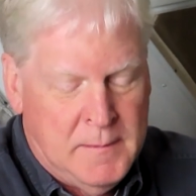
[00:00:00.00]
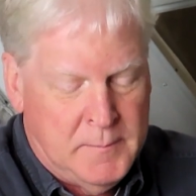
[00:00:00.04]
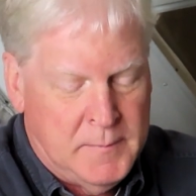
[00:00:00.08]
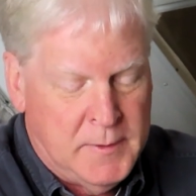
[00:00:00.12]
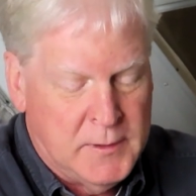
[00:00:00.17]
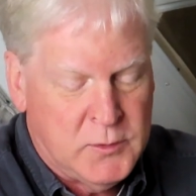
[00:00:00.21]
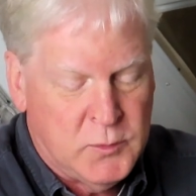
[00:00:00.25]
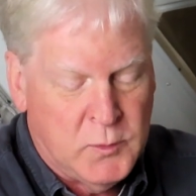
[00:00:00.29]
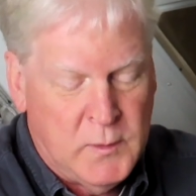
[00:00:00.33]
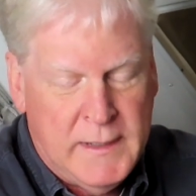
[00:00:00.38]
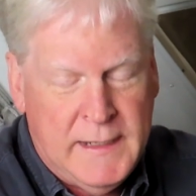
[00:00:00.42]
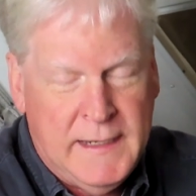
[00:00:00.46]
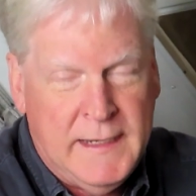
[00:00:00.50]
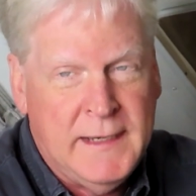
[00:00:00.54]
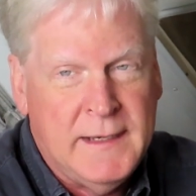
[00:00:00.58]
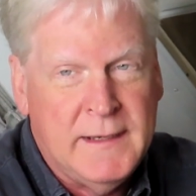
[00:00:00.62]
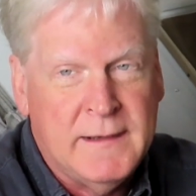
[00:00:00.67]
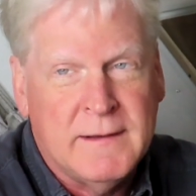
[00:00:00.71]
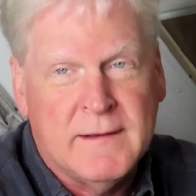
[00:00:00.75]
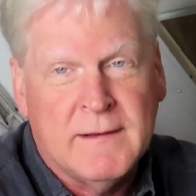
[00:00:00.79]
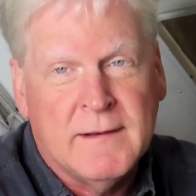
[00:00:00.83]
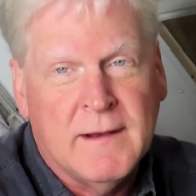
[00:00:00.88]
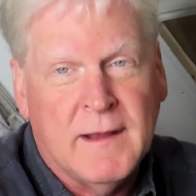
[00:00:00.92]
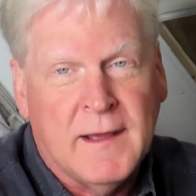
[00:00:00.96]

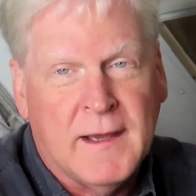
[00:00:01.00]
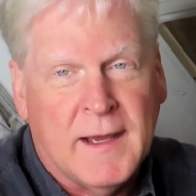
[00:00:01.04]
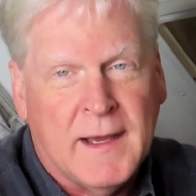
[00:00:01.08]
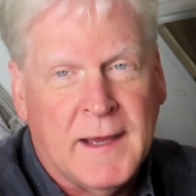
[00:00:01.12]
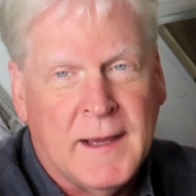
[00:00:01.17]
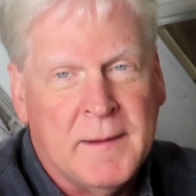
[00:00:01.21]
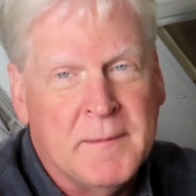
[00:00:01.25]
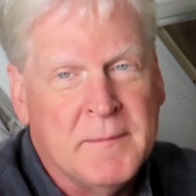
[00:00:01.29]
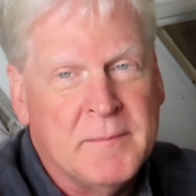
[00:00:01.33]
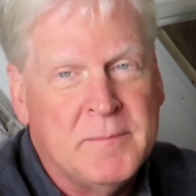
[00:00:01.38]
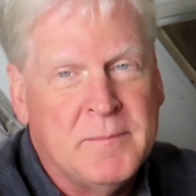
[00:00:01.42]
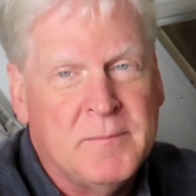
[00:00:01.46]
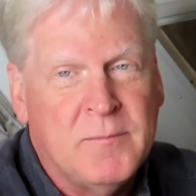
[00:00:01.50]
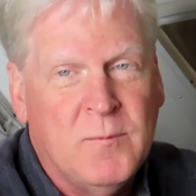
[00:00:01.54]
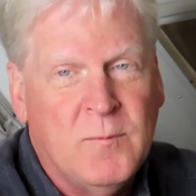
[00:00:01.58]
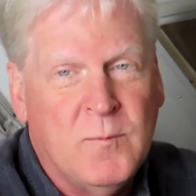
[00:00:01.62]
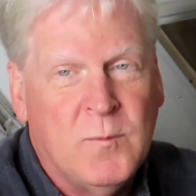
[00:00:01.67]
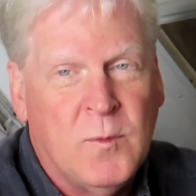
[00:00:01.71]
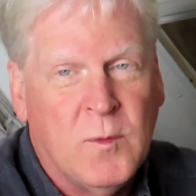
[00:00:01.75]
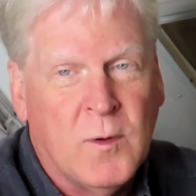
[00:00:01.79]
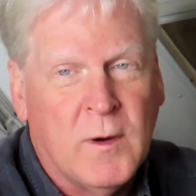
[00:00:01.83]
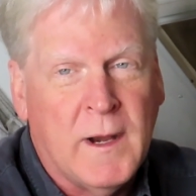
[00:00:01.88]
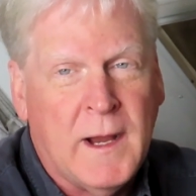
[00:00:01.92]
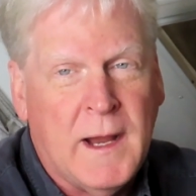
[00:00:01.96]
Between
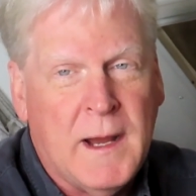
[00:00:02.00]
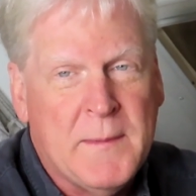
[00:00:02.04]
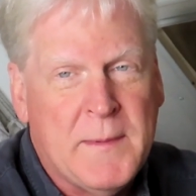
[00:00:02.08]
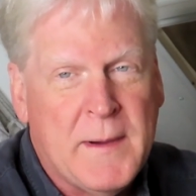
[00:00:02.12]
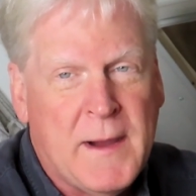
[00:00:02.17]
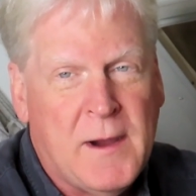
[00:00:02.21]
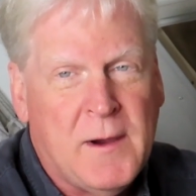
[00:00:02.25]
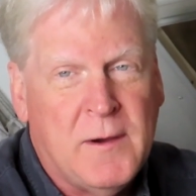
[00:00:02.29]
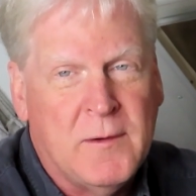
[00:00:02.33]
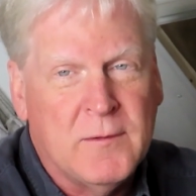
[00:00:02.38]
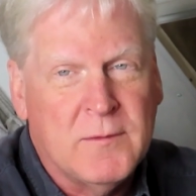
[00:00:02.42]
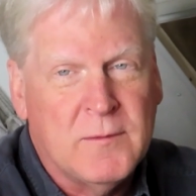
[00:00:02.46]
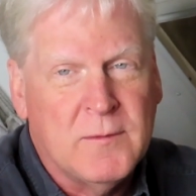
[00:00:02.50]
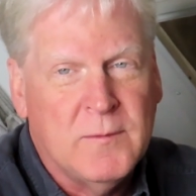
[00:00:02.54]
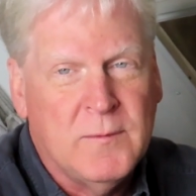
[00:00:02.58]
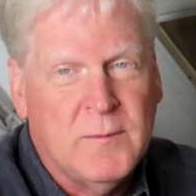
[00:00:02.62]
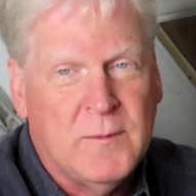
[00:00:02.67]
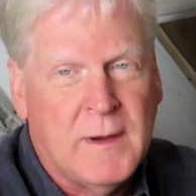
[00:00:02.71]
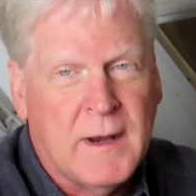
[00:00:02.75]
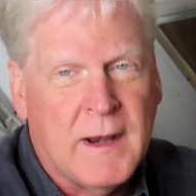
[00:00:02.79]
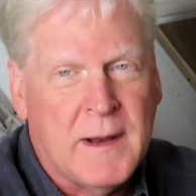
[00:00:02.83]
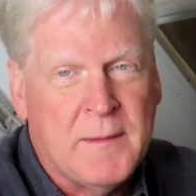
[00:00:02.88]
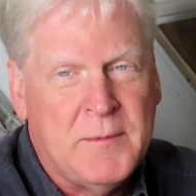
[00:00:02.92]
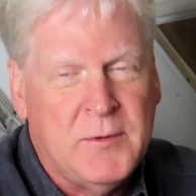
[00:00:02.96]
worrying about
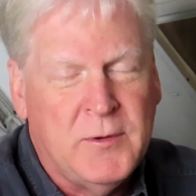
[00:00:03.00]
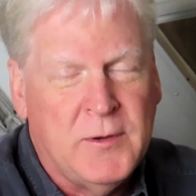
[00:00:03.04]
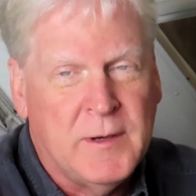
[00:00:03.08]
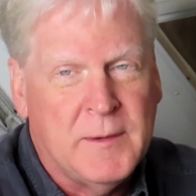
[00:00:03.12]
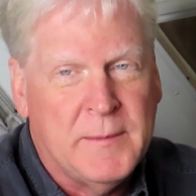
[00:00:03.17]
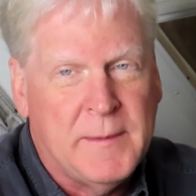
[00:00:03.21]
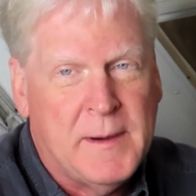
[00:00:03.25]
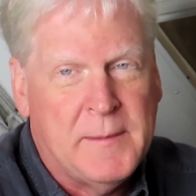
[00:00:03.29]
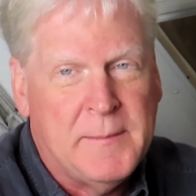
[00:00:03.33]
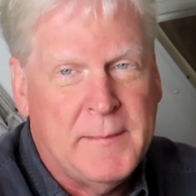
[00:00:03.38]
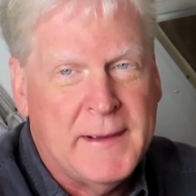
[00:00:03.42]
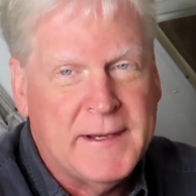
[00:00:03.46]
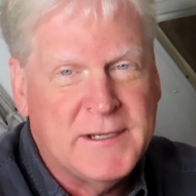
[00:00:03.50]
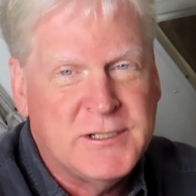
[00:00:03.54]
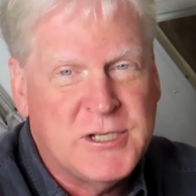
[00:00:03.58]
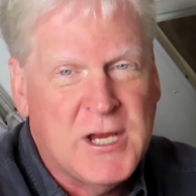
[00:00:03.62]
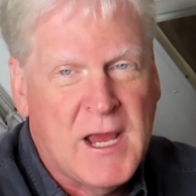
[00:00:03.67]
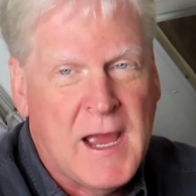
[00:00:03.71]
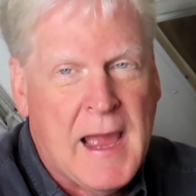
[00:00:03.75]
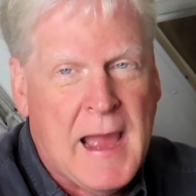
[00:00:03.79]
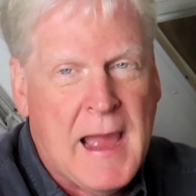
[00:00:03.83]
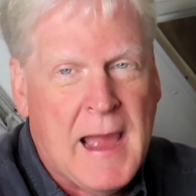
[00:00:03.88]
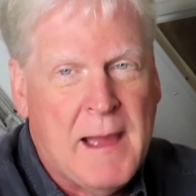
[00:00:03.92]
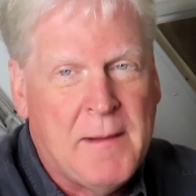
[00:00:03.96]
what I'm doing about my
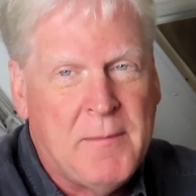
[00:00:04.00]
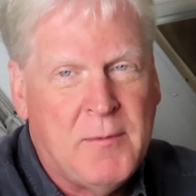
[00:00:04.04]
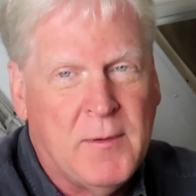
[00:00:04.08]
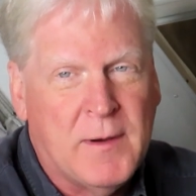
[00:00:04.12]
job,